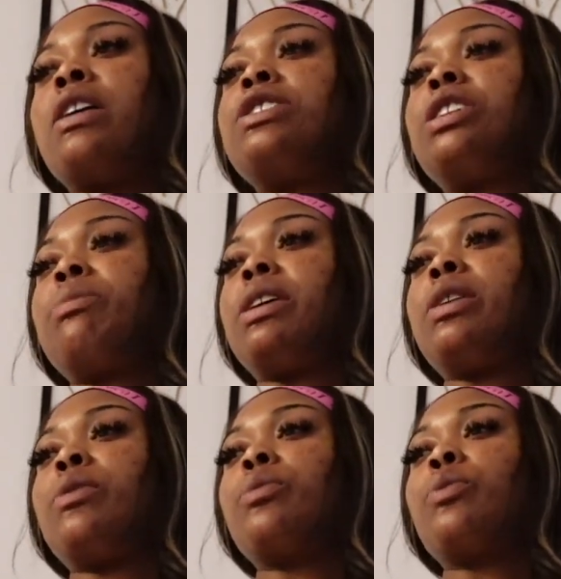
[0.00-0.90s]

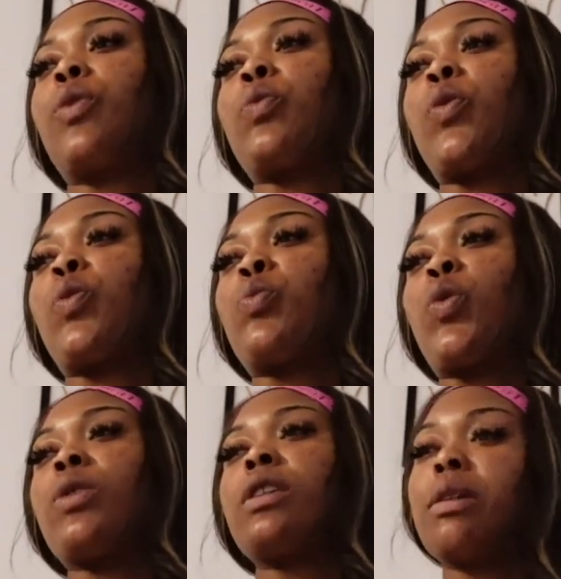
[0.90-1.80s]
Jimmy,
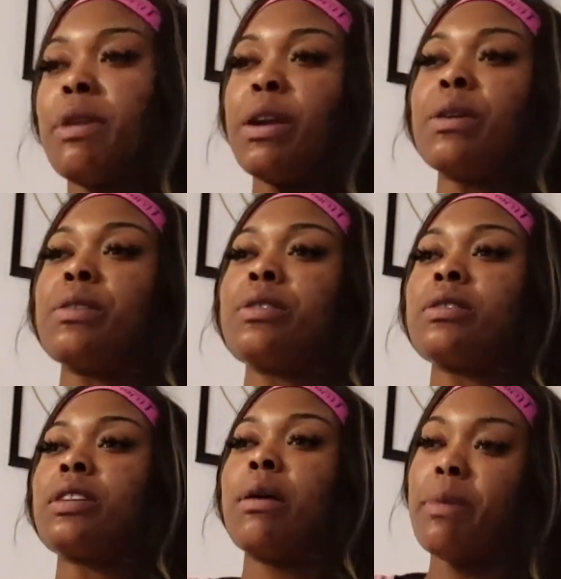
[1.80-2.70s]
come here.
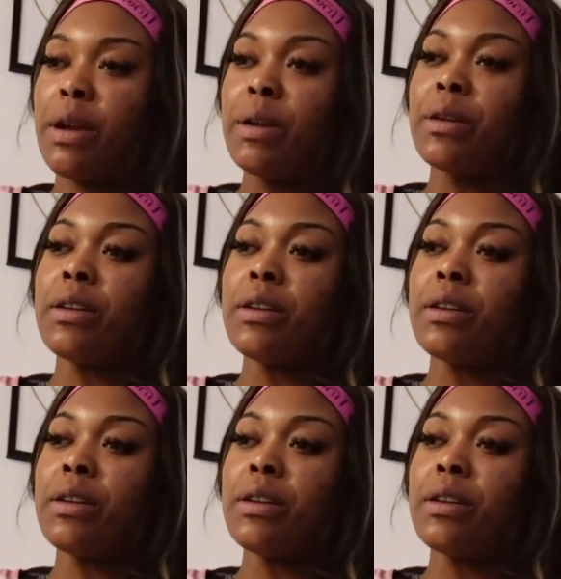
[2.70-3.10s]
Come here.